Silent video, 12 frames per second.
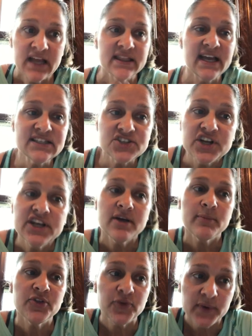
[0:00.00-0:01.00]
Let's look at
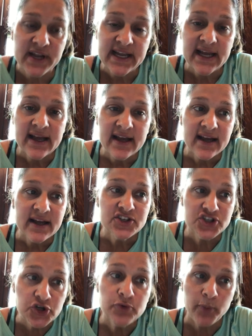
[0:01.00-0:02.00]
number 3,
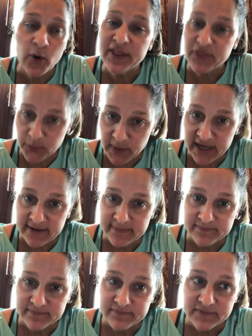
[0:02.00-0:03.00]
2.3.
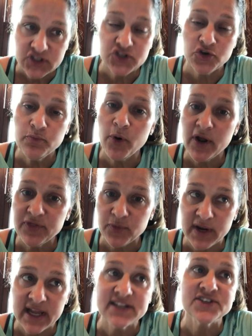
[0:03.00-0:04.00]

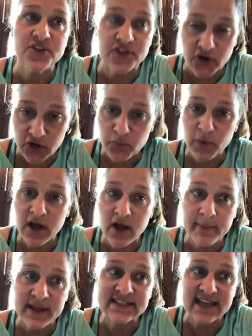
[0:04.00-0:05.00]
2.3. It's the third
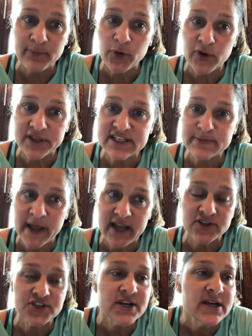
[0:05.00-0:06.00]
example on this
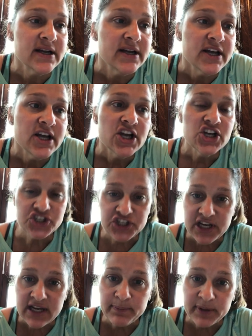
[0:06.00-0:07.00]
page.
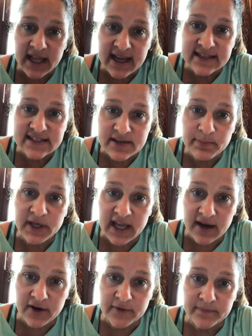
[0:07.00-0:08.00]
She plays the
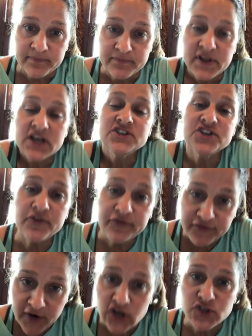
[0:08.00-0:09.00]
piano. So
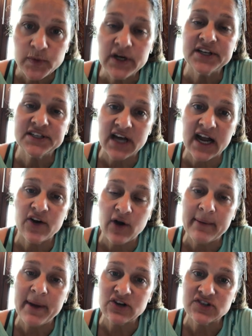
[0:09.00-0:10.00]
first we're going to
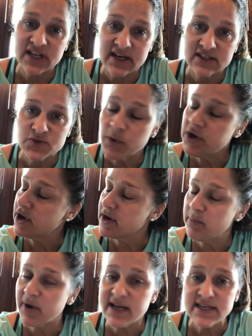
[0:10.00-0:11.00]
diagram our sentence. We're going to
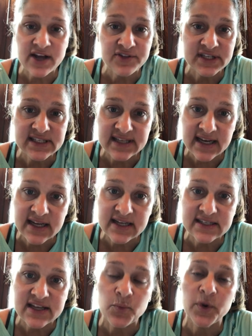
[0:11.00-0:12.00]
break down this
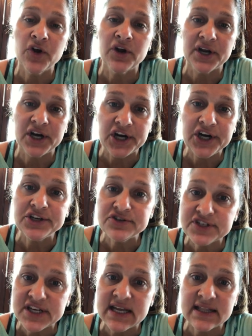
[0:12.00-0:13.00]
sentence and we are going to
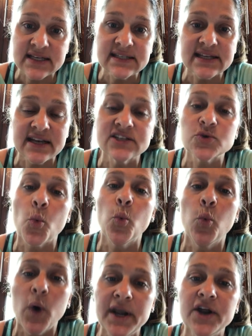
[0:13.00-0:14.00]
understand this sentence
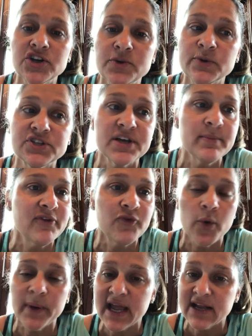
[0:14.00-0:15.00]
100%
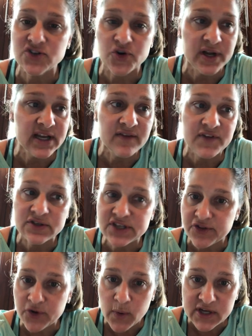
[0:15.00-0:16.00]
before we answer any of those
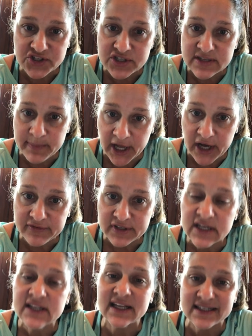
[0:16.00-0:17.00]
other questions above.
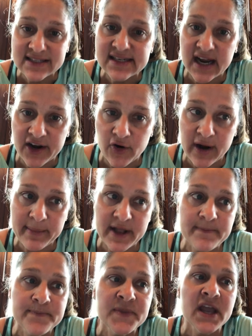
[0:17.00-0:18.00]
Let's diagram it.
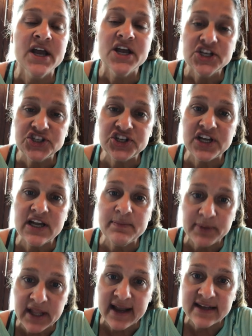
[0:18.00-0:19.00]
She
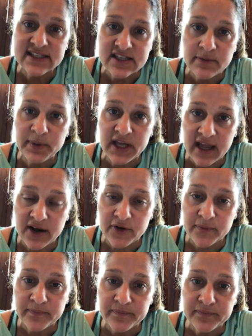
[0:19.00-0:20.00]
plays the piano.
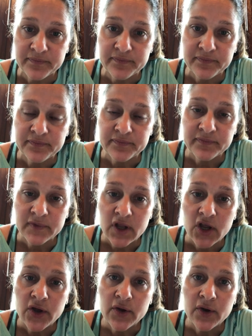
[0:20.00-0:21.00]

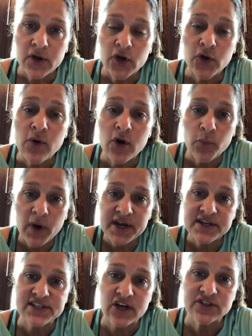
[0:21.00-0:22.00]
Who or what
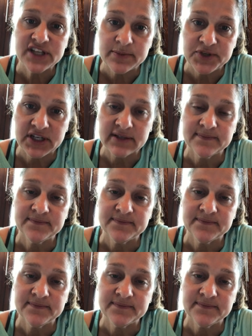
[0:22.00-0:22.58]
is our subject?